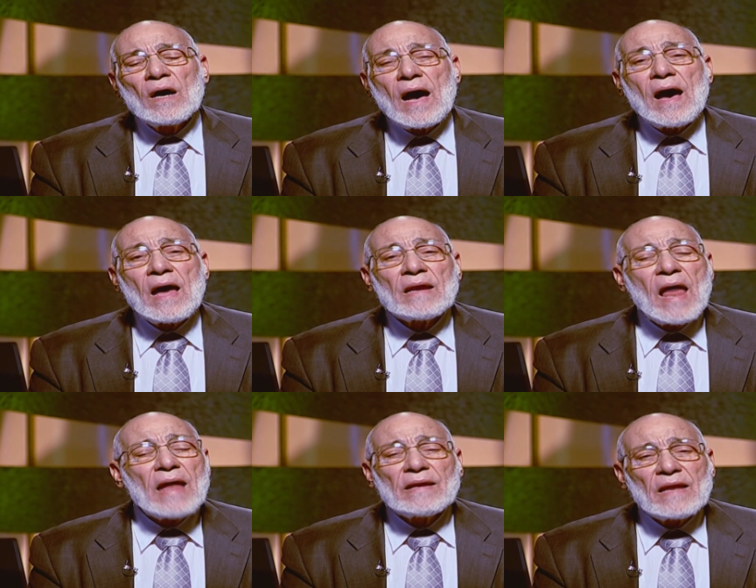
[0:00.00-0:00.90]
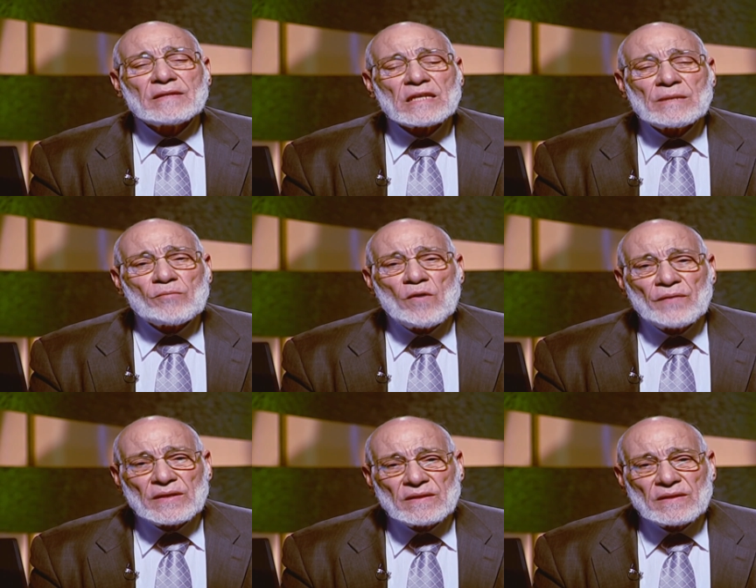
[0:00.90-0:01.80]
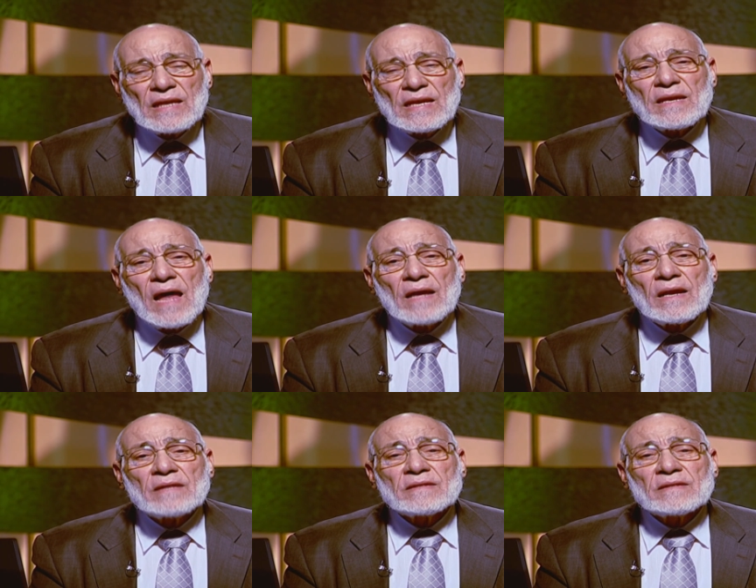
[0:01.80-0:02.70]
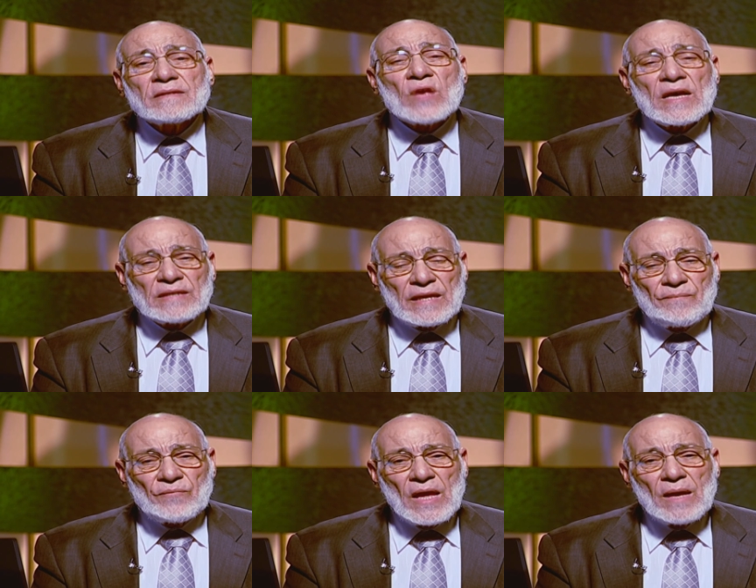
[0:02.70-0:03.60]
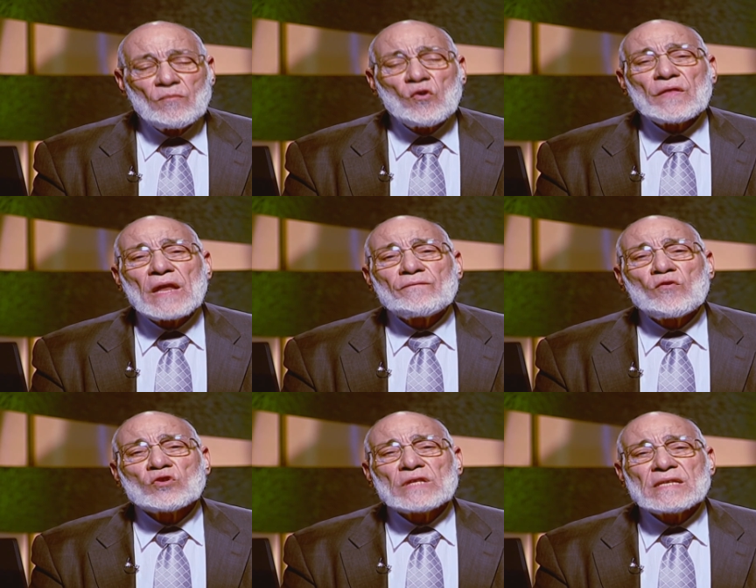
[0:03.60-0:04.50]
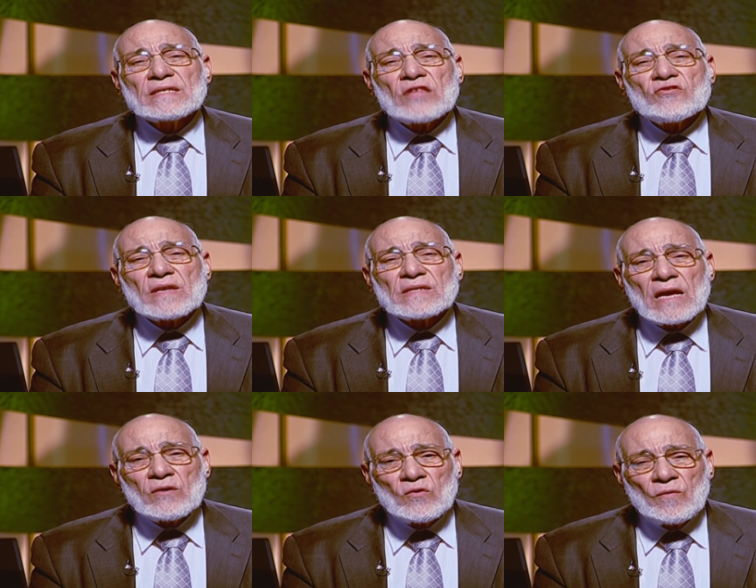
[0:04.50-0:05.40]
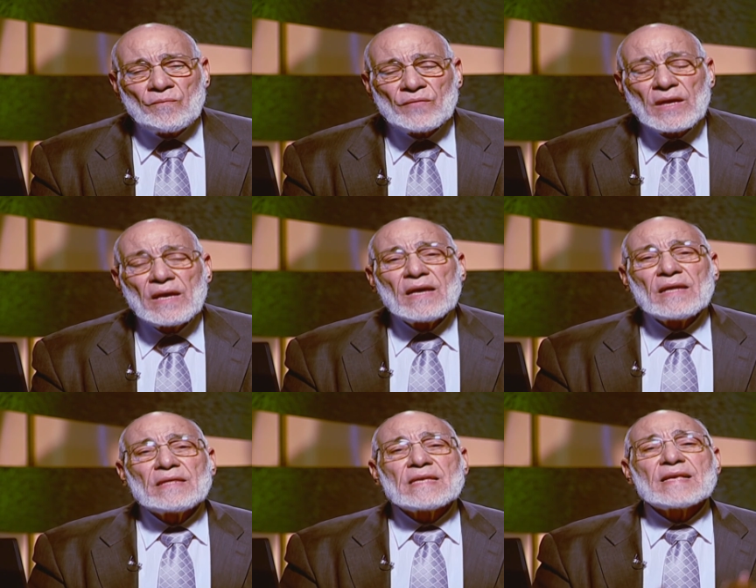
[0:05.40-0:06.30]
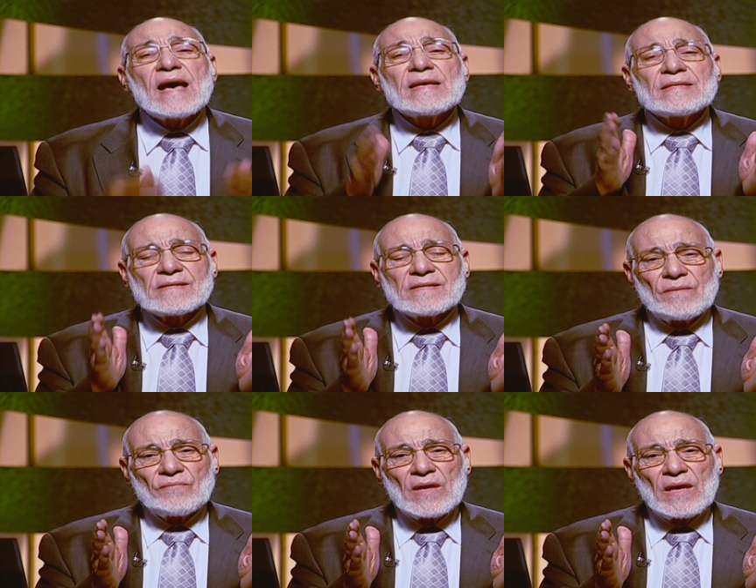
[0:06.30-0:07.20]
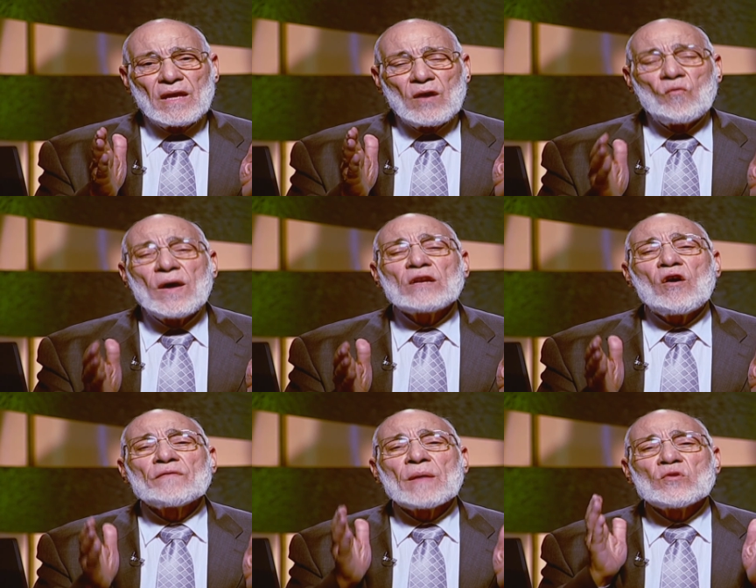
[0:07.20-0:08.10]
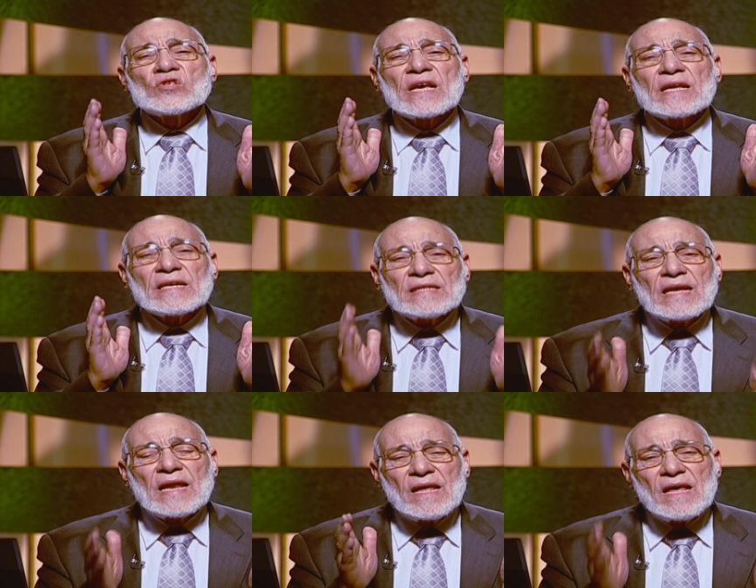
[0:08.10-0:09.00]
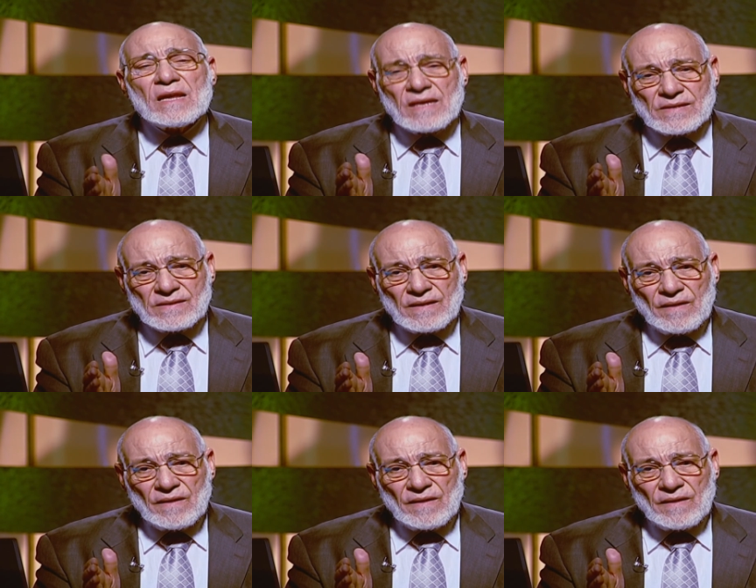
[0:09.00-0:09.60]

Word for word: an unlettered prophet in an unlettered society, more than 14 centuries ago, decides one of the most critical areas